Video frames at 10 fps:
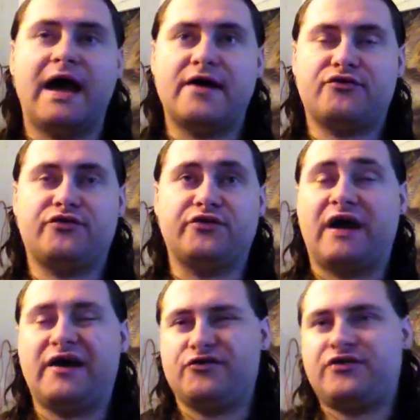as the
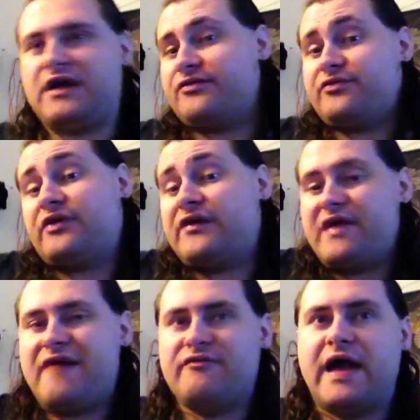titles that that
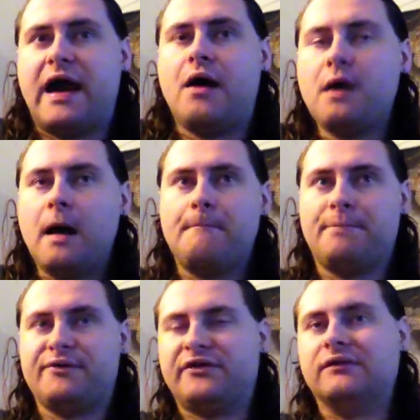they have now,
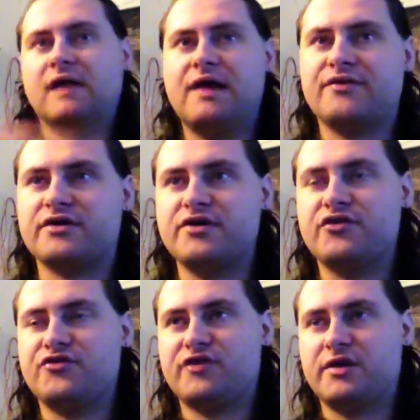but the leather is,
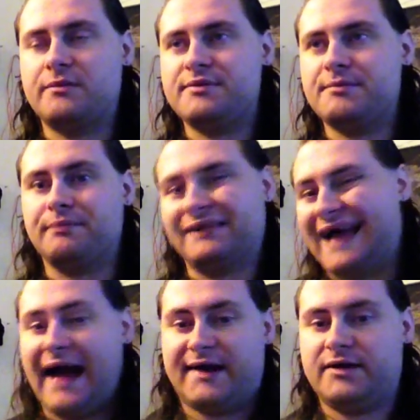is gonna be
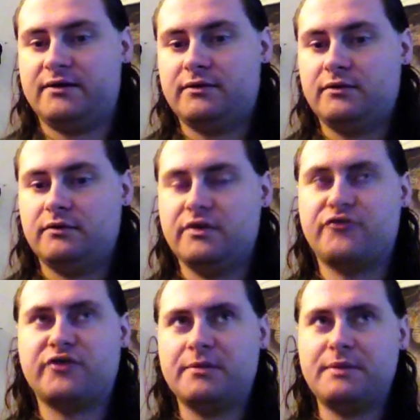black.
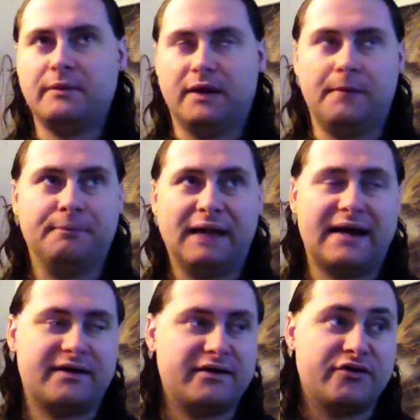It's gonna be a
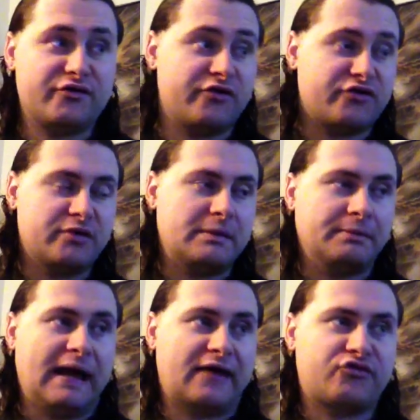black. It, it's gonna be
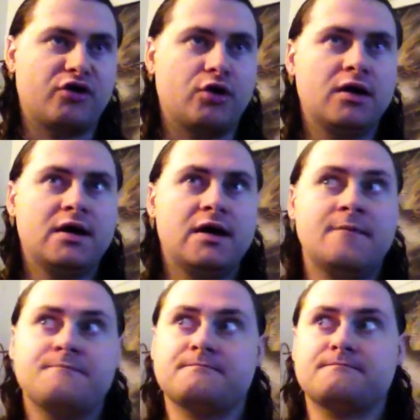black. So
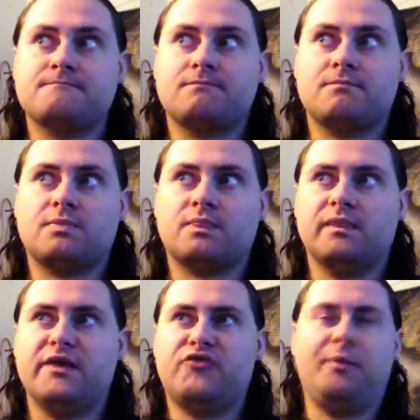
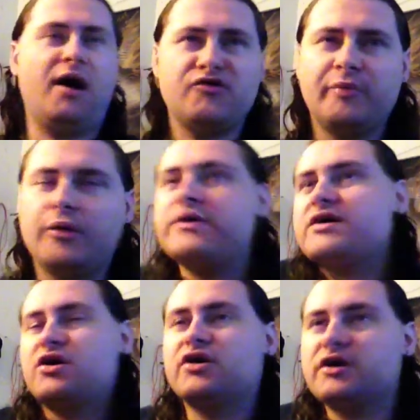it's possible we
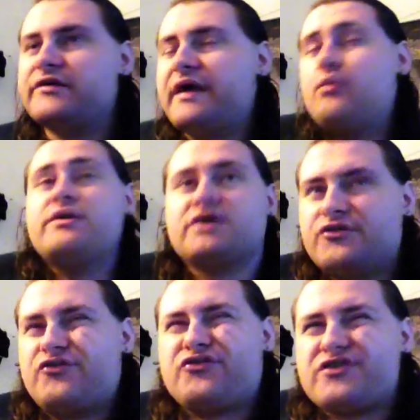could that we
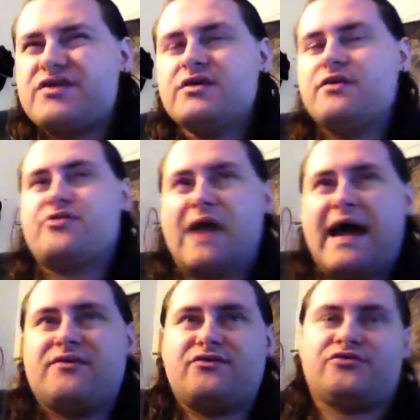could see
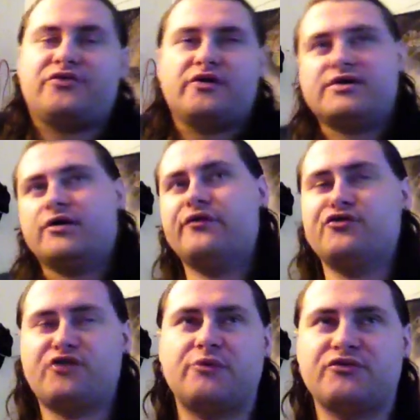that the, you know
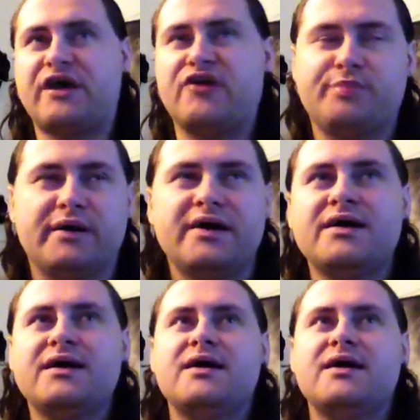those types of titles, but